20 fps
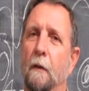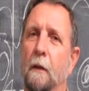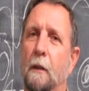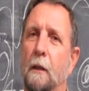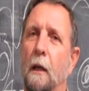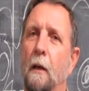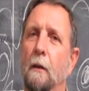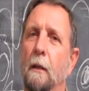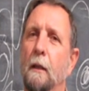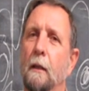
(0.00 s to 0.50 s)

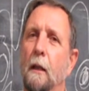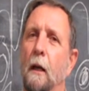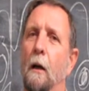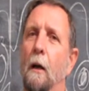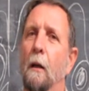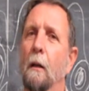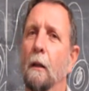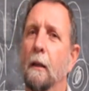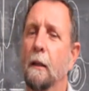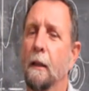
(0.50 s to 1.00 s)
It's only the
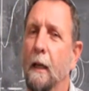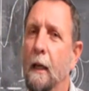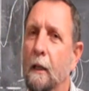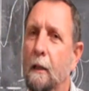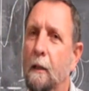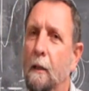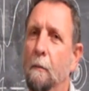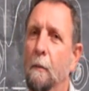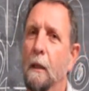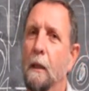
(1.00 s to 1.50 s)
whole
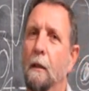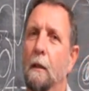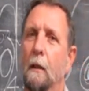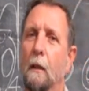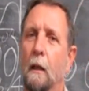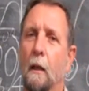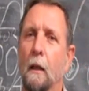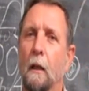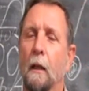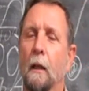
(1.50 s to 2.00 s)
anatomy
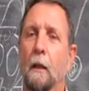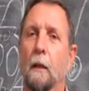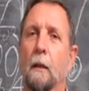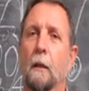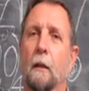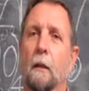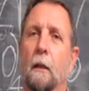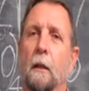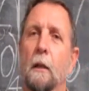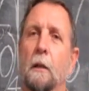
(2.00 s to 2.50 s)

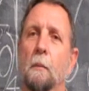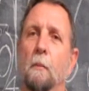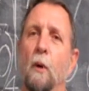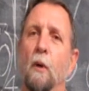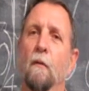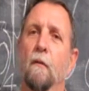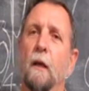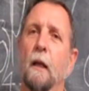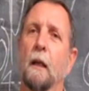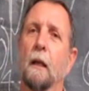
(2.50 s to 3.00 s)
is
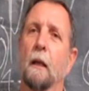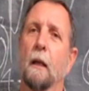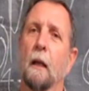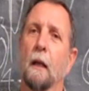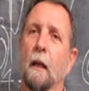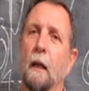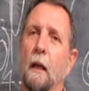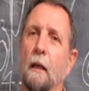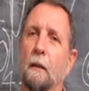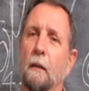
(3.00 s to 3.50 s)
moving
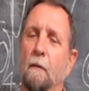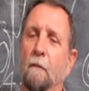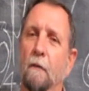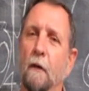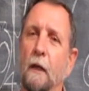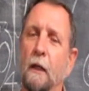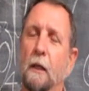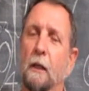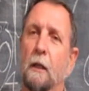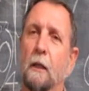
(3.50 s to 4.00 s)
at a
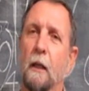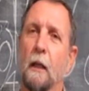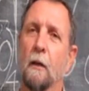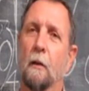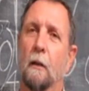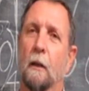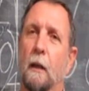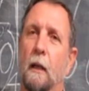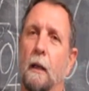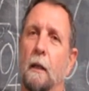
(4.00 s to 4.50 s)
very
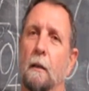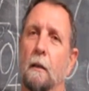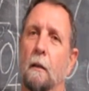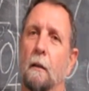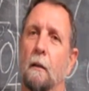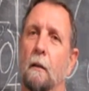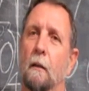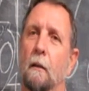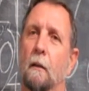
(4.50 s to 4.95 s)
slow rate.